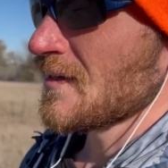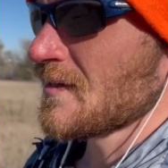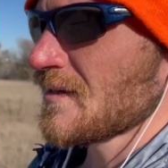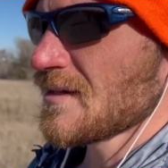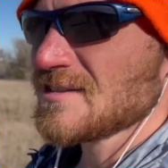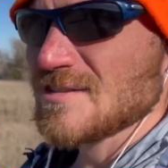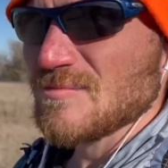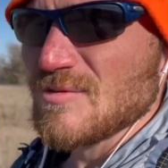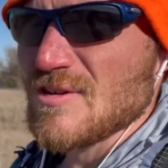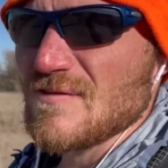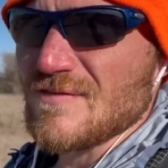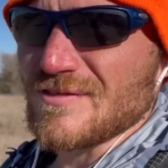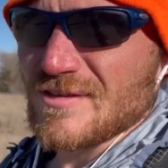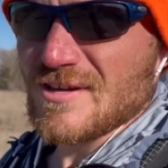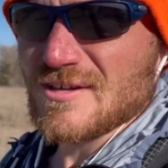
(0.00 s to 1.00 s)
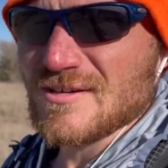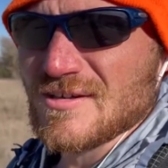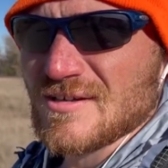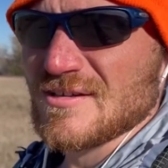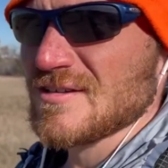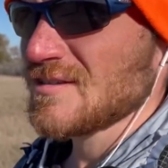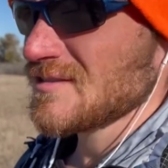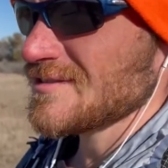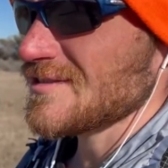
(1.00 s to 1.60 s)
It's a beautiful thing. It's a